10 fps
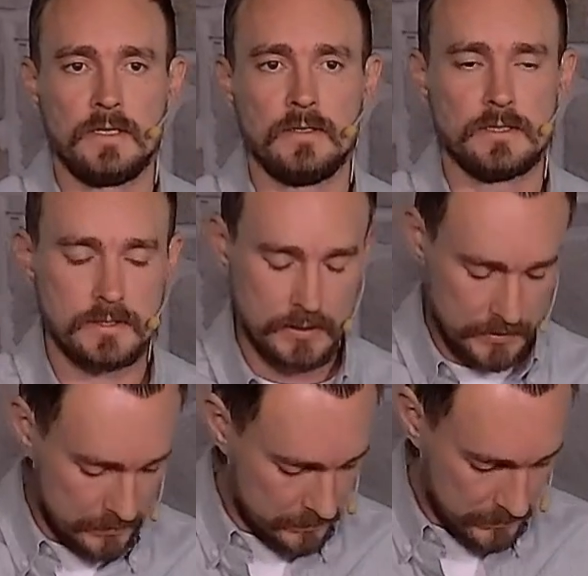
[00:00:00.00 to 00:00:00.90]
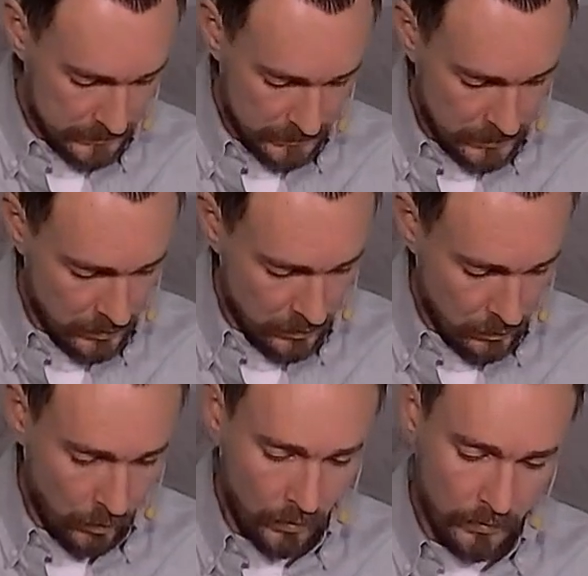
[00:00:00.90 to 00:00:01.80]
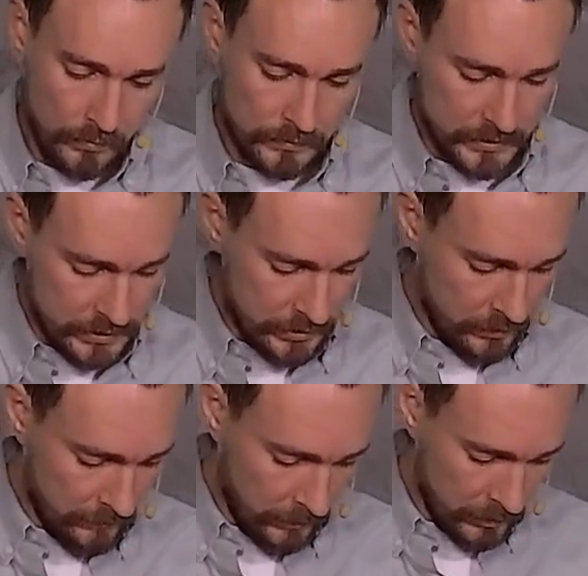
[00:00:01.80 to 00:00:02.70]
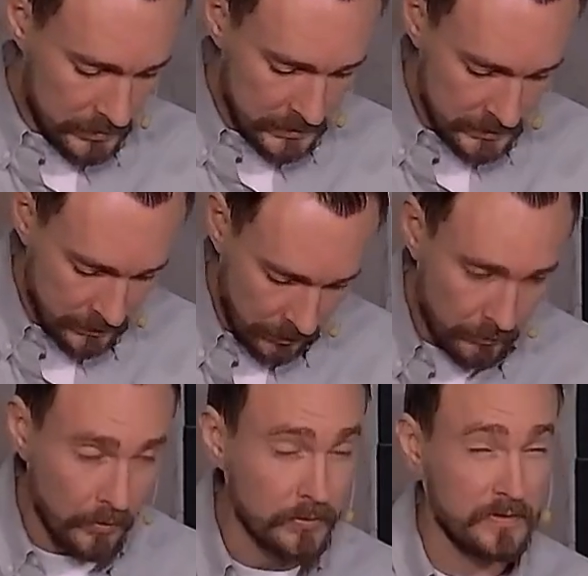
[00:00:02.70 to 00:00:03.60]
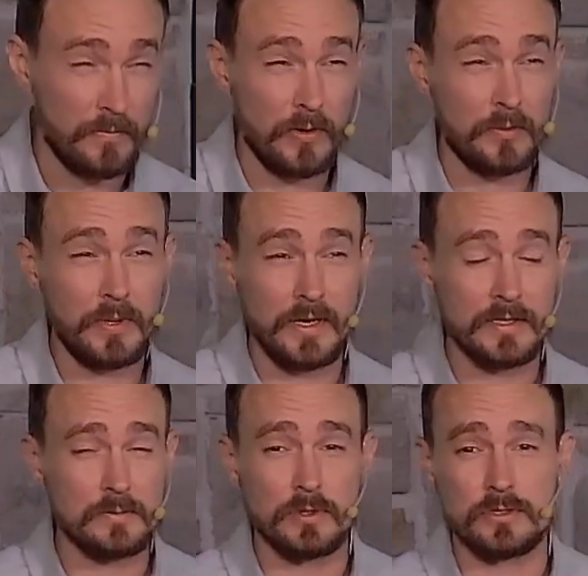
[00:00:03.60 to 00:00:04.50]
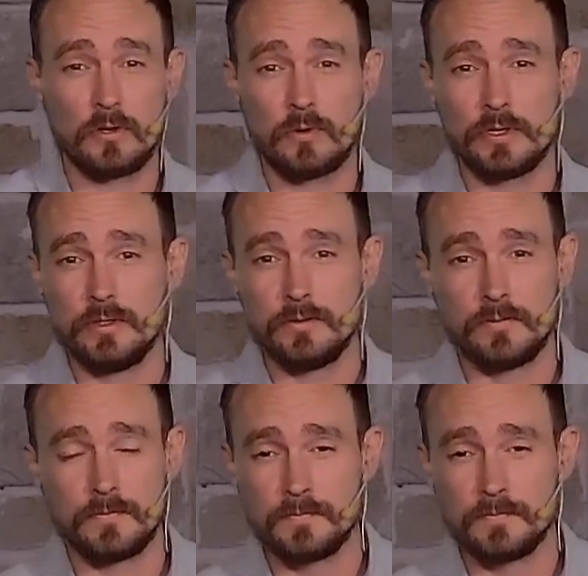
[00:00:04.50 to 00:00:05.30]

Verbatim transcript: This world, this universe is in the throes of birth pains, but so are you.